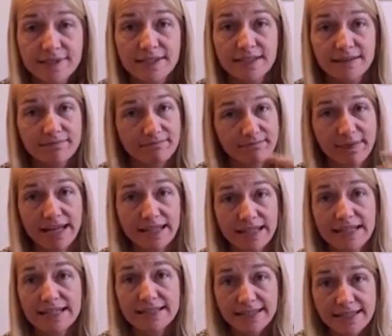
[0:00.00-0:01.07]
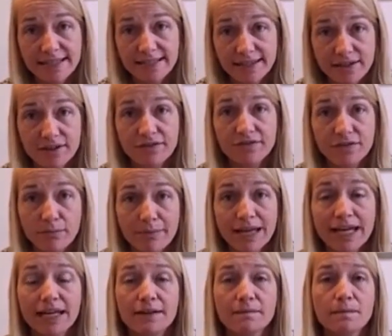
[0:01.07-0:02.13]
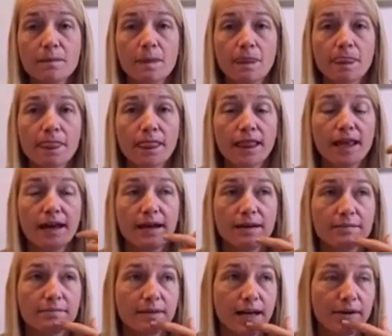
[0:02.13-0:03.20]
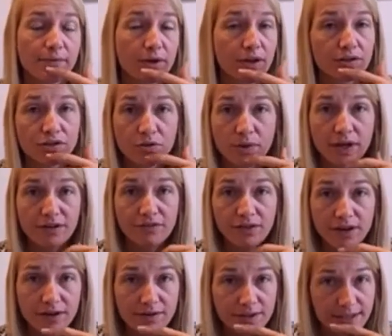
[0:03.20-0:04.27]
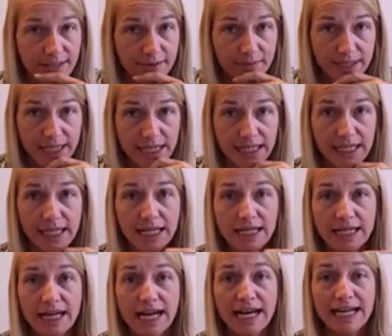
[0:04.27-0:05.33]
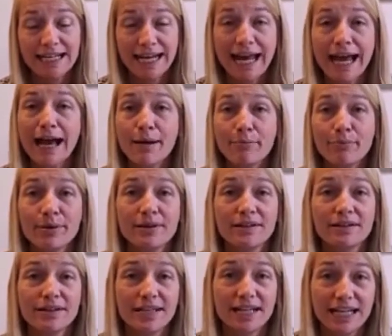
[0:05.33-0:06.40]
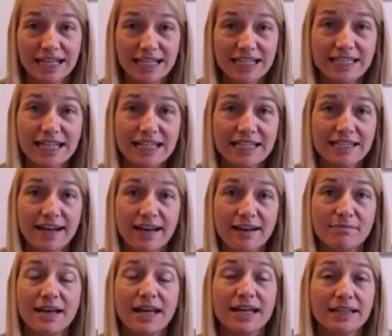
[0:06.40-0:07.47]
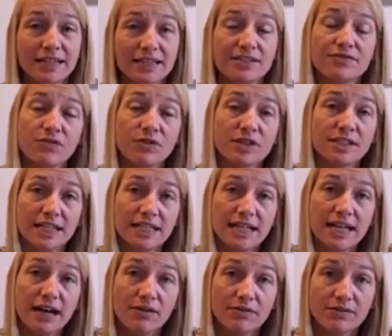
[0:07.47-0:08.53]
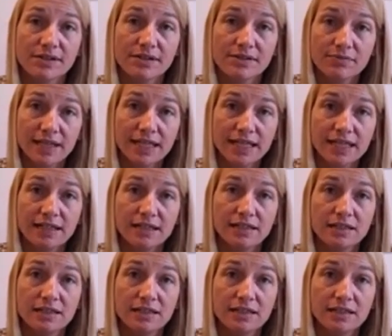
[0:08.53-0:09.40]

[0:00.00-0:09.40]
to make things easier for me. Um, I work 24 hours a week and I nap in the daytime at least 14 hours a week.